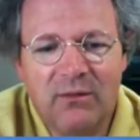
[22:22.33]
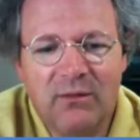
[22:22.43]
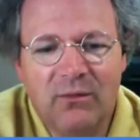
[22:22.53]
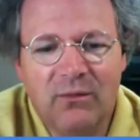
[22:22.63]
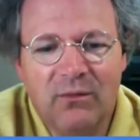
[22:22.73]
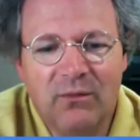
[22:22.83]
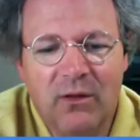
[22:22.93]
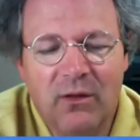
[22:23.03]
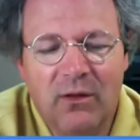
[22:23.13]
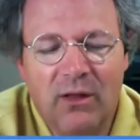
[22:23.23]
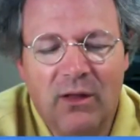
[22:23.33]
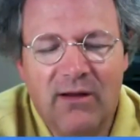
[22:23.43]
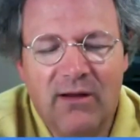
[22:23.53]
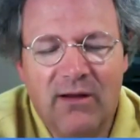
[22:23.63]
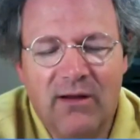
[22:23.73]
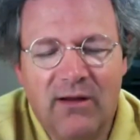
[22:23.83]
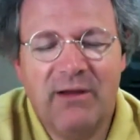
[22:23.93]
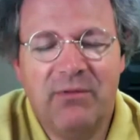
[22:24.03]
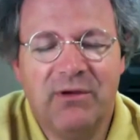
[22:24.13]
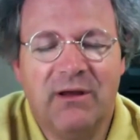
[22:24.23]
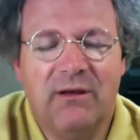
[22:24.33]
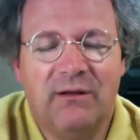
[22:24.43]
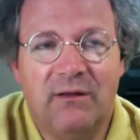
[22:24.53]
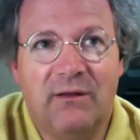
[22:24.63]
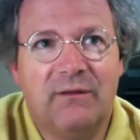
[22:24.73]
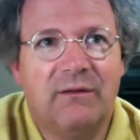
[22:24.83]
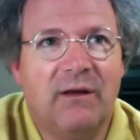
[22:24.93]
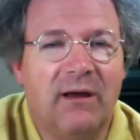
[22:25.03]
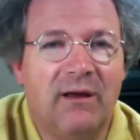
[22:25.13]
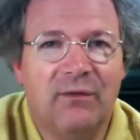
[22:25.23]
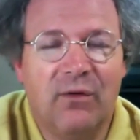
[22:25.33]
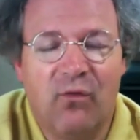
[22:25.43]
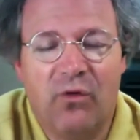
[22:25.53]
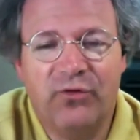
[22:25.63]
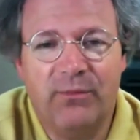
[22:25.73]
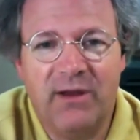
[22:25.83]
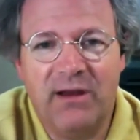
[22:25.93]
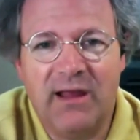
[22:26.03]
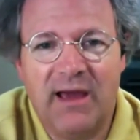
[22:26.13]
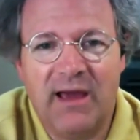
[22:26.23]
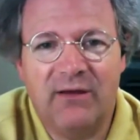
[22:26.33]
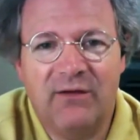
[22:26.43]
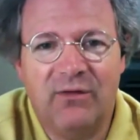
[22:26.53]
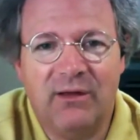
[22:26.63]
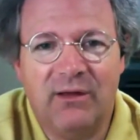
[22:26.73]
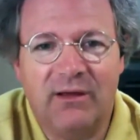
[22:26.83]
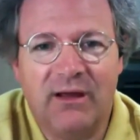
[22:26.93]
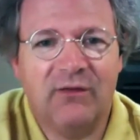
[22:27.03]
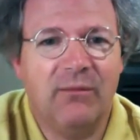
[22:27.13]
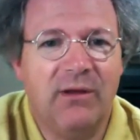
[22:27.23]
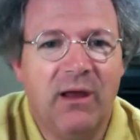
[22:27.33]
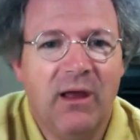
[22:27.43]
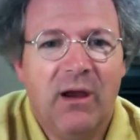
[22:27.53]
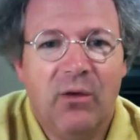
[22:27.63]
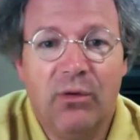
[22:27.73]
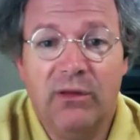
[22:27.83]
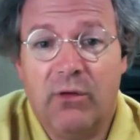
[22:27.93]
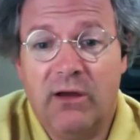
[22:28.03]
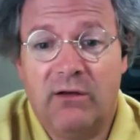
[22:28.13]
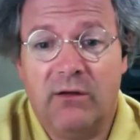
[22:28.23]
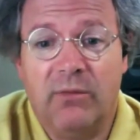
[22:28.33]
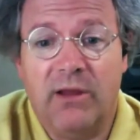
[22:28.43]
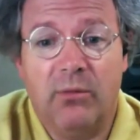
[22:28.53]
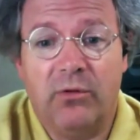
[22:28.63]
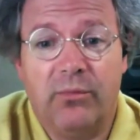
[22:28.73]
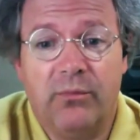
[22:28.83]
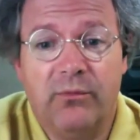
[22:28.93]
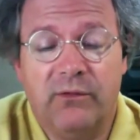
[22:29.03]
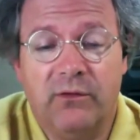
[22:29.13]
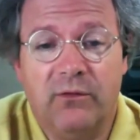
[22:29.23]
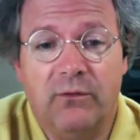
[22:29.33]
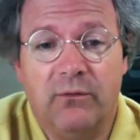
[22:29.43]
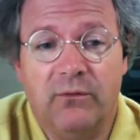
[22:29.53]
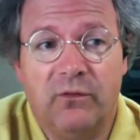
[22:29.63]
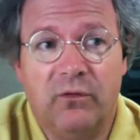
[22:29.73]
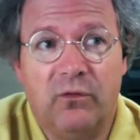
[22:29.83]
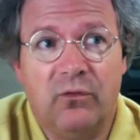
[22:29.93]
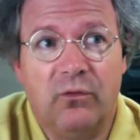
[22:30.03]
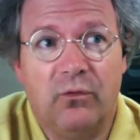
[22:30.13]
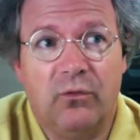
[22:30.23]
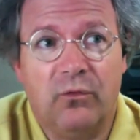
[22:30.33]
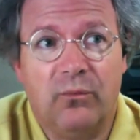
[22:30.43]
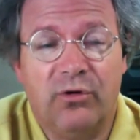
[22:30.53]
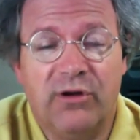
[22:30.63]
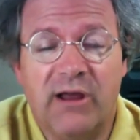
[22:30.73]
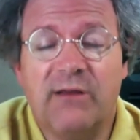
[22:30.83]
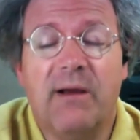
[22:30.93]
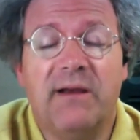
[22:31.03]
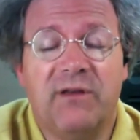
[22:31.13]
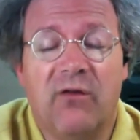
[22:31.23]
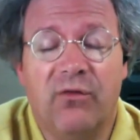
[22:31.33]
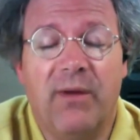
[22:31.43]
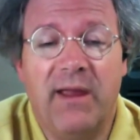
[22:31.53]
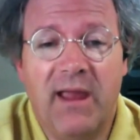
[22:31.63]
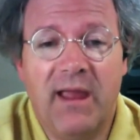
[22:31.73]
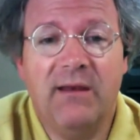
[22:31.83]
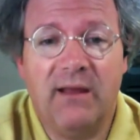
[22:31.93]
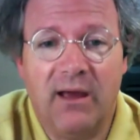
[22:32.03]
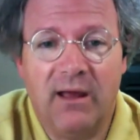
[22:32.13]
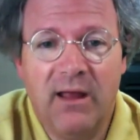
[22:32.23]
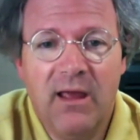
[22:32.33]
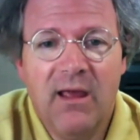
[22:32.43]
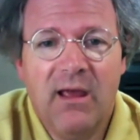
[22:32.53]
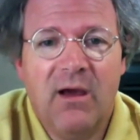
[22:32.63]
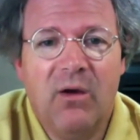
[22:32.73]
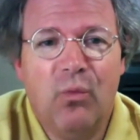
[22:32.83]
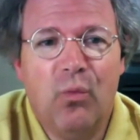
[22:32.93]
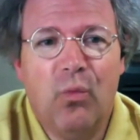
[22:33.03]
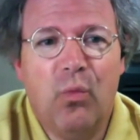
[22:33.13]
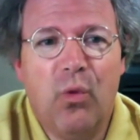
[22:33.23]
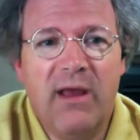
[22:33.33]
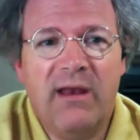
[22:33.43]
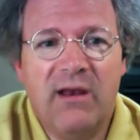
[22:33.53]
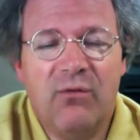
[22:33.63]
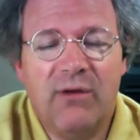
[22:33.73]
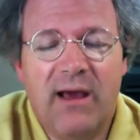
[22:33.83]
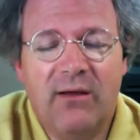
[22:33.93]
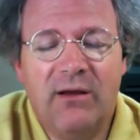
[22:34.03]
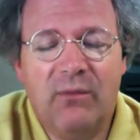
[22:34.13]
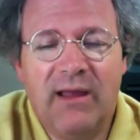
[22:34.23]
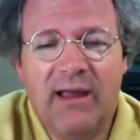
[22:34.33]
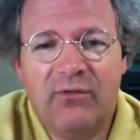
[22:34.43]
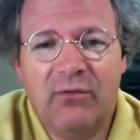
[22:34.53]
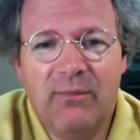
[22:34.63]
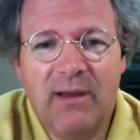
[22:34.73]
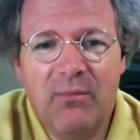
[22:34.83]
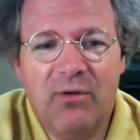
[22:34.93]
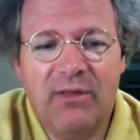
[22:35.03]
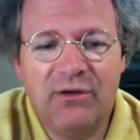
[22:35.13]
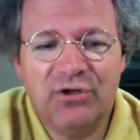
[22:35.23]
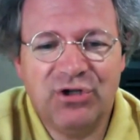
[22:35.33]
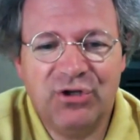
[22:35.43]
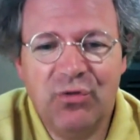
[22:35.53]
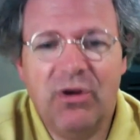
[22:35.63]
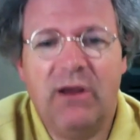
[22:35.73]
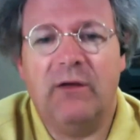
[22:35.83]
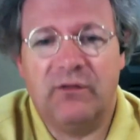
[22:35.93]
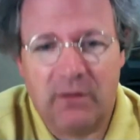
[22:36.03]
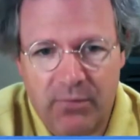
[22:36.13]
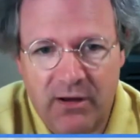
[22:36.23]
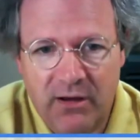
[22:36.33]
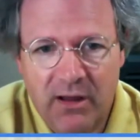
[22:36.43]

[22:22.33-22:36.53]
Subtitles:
a lot of times, a lot of people get into this sort of Walter Mitty attitude that, gosh, it'd be really great to be able to protect myself with my handgun. When in reality, we have to remember that shooting somebody,